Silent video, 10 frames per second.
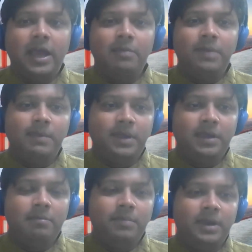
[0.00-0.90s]
and
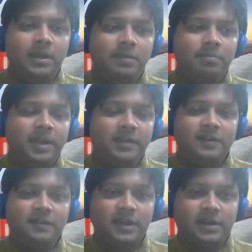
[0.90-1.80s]
many
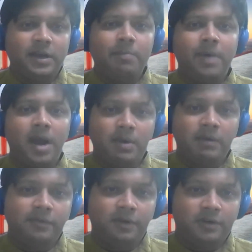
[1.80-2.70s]
places there are
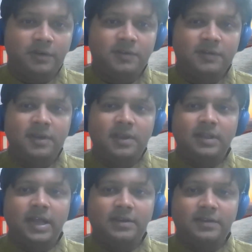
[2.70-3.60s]
permafrosts
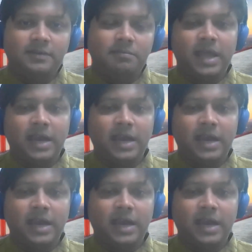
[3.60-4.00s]
that